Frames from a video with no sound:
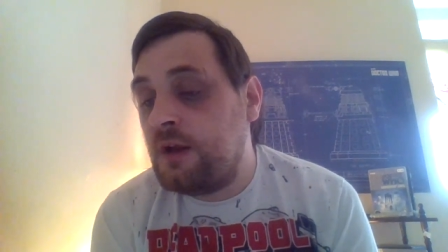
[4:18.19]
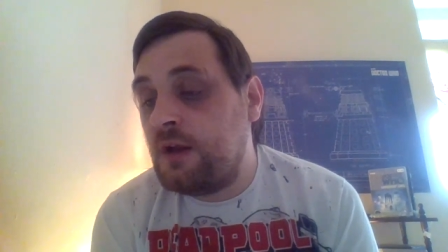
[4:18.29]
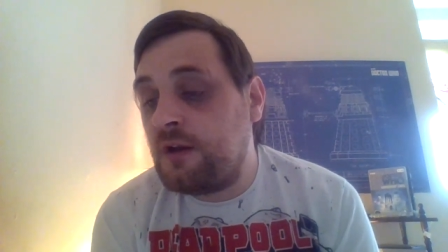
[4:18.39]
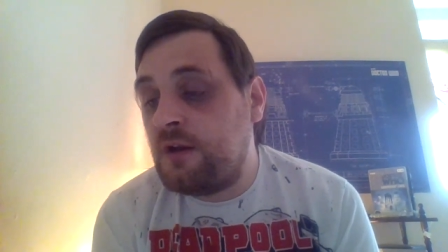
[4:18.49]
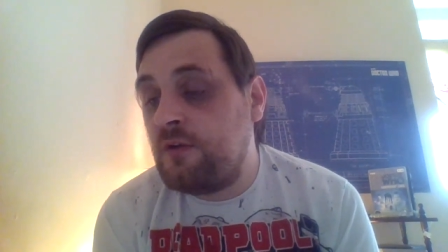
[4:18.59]

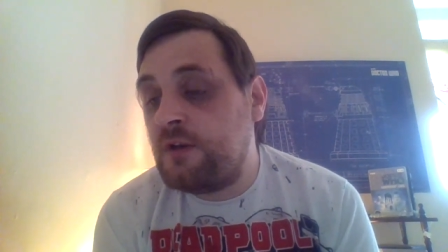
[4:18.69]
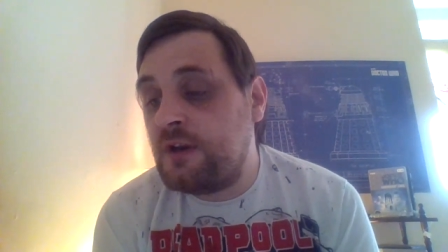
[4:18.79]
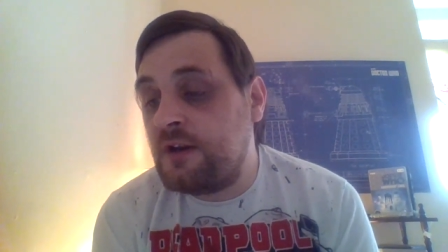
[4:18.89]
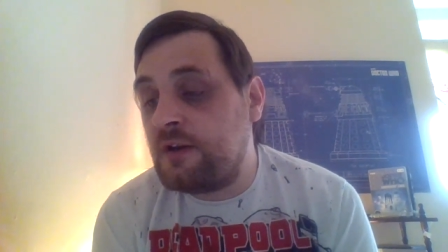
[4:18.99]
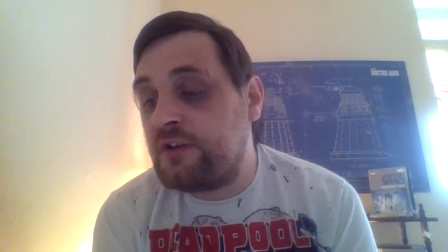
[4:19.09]

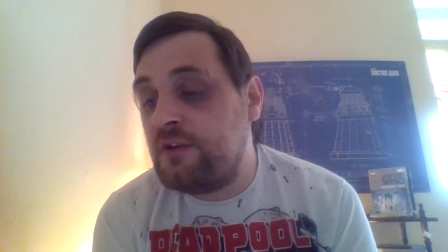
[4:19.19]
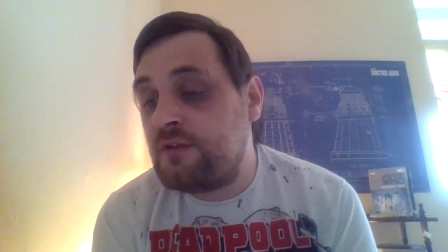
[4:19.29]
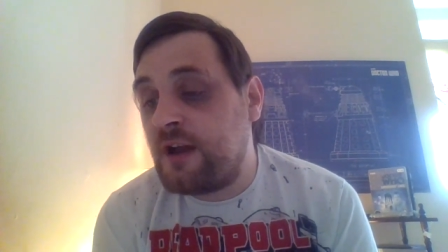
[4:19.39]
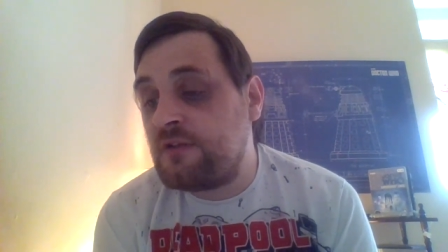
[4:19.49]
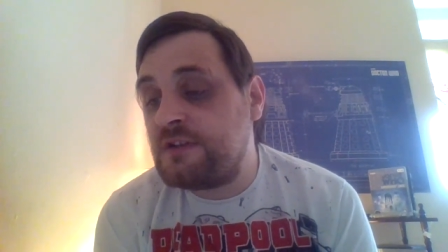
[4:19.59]
included in a
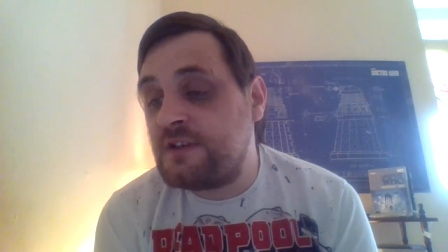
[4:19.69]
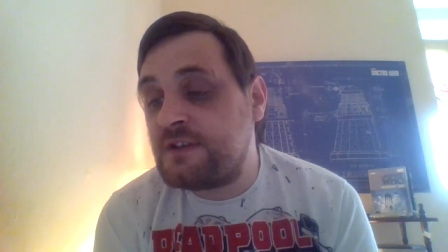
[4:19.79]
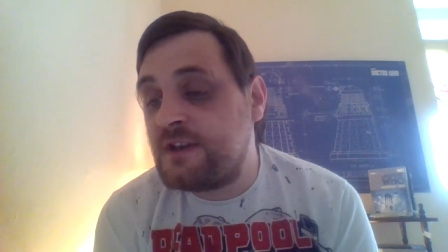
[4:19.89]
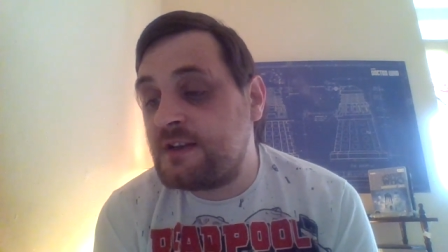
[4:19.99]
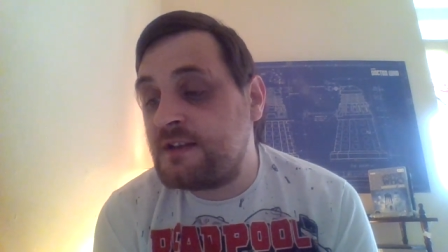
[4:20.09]

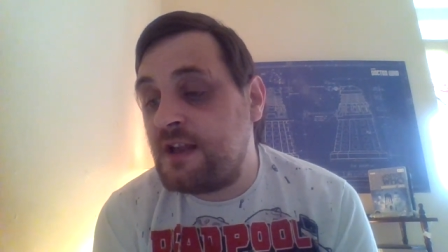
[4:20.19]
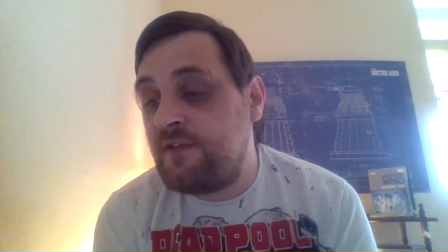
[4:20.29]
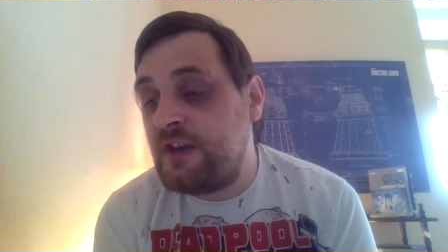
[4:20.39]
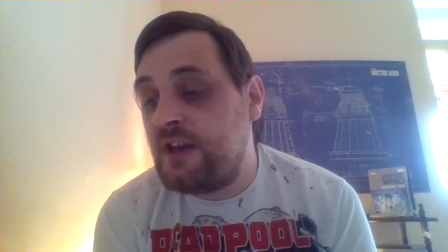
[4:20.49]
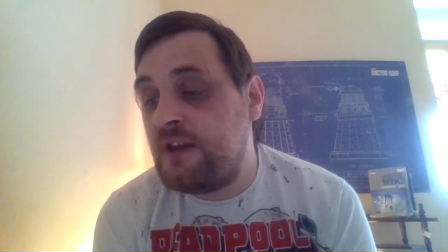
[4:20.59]
2006
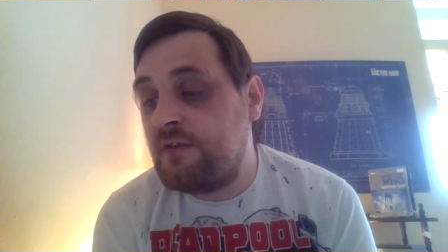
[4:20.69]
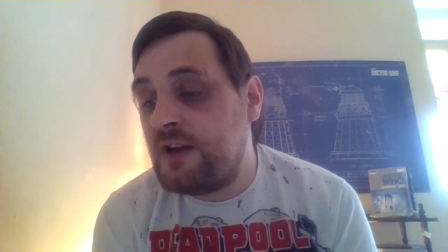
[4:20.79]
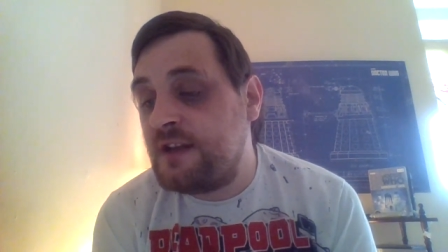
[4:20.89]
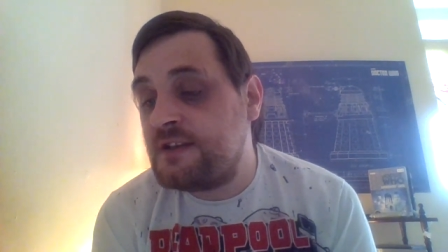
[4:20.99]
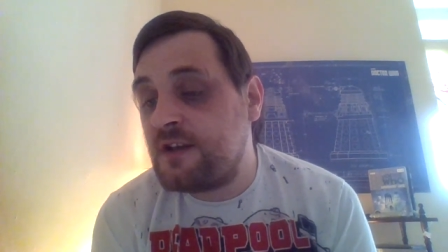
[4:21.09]
DVD
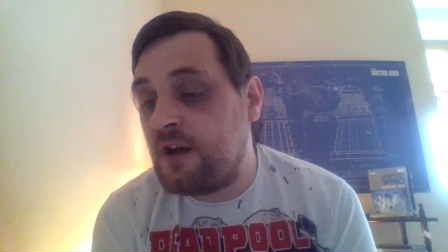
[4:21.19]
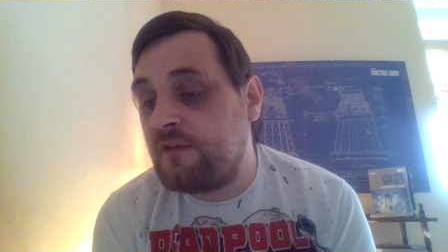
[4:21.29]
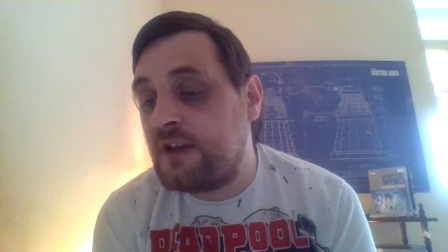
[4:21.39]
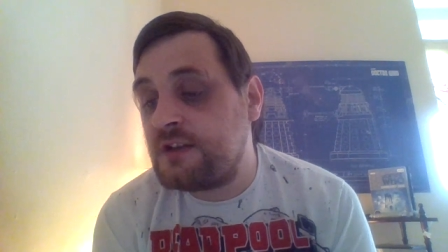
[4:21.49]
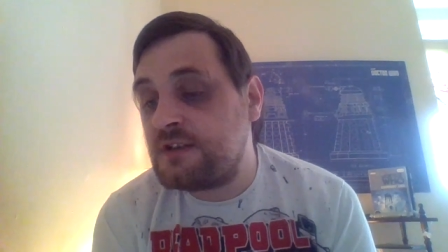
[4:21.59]
release
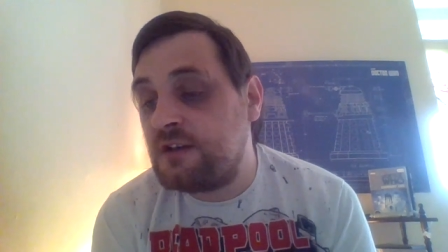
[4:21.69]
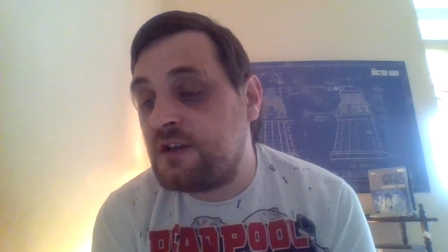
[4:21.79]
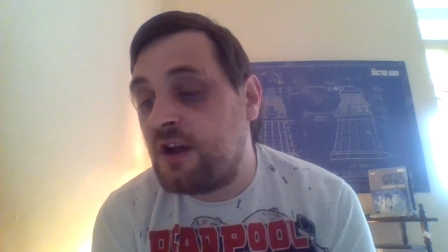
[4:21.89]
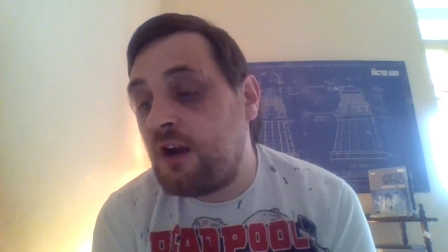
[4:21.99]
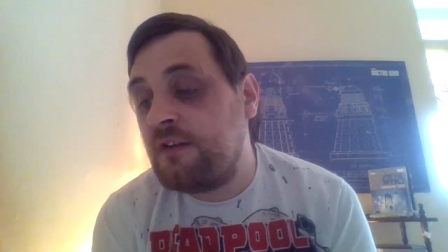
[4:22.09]
of the
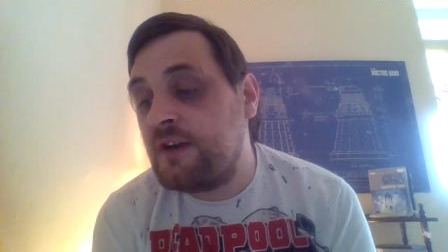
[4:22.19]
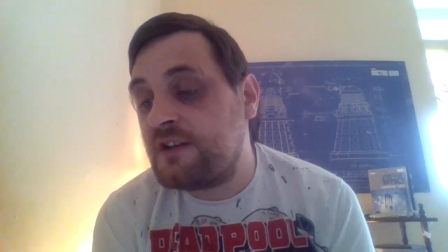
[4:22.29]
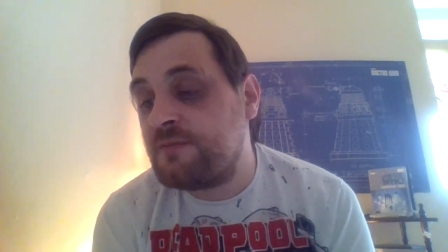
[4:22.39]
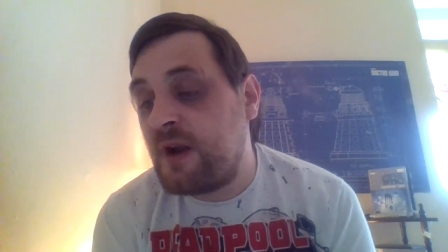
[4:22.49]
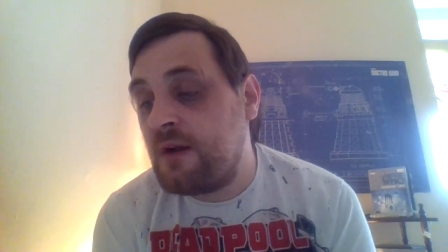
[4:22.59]
Sontaran
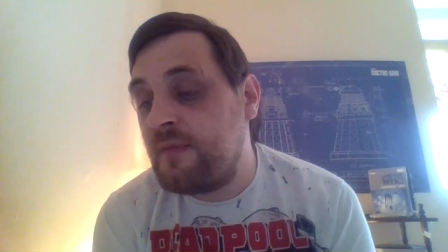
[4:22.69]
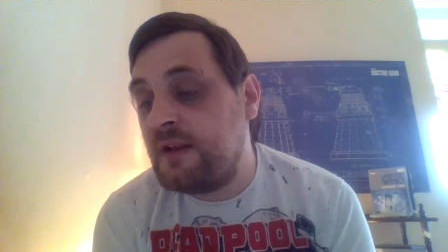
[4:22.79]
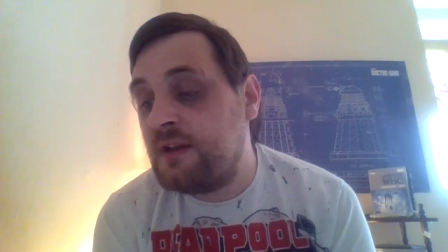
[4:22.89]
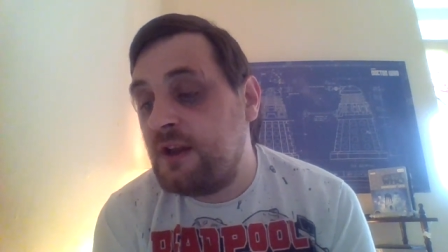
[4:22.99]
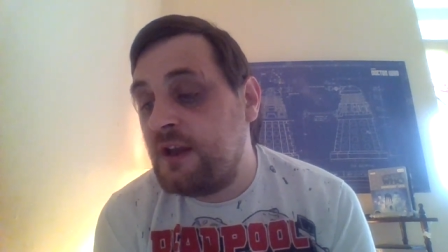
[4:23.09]

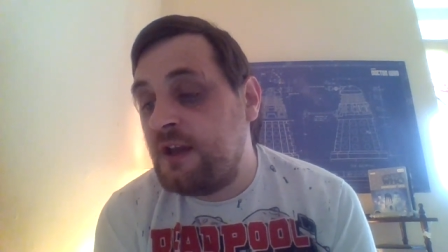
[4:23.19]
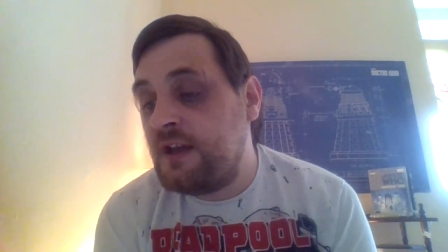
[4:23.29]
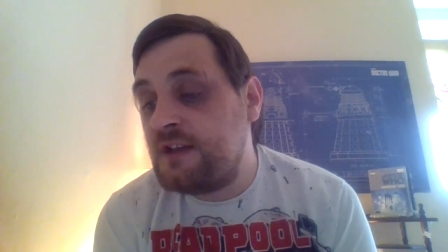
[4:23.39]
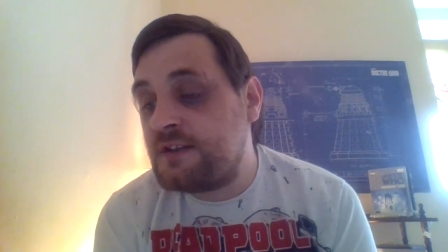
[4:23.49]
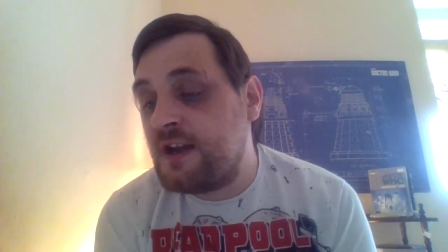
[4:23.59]
experiment,
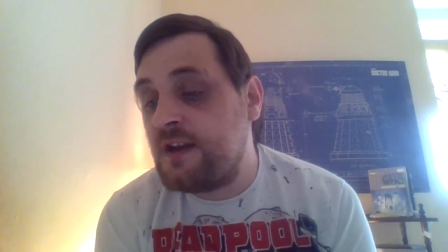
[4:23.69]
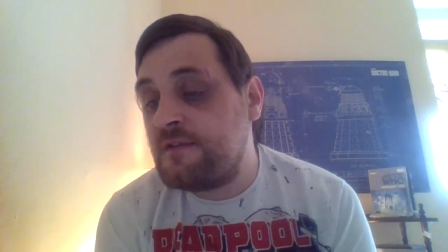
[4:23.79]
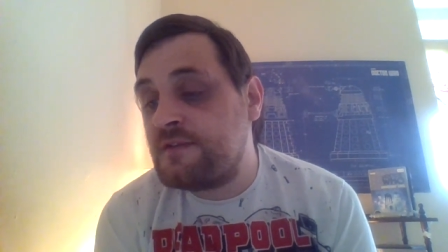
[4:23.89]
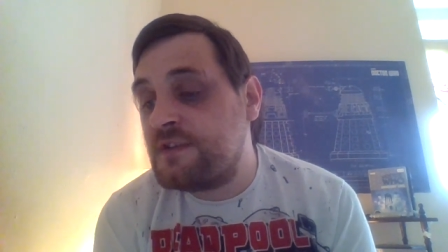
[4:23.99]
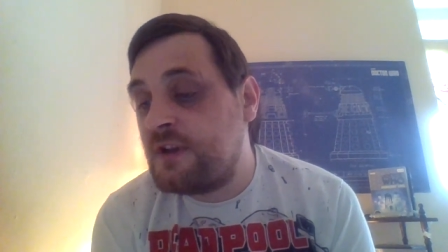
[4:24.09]
he
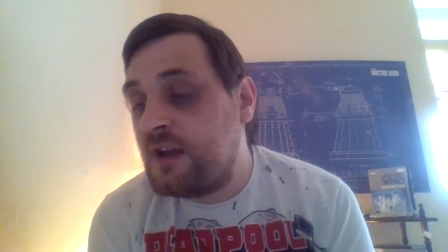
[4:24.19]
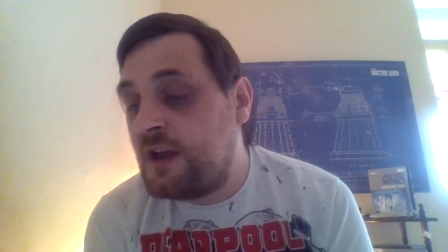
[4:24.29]
serves